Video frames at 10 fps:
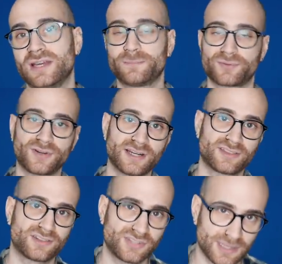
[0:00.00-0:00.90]
and
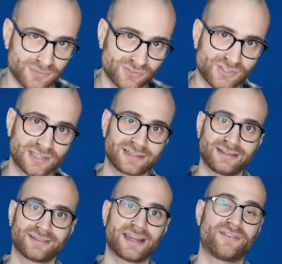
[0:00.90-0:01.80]
provided the team's
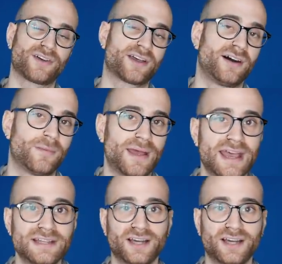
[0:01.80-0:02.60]
settled and have a calm head,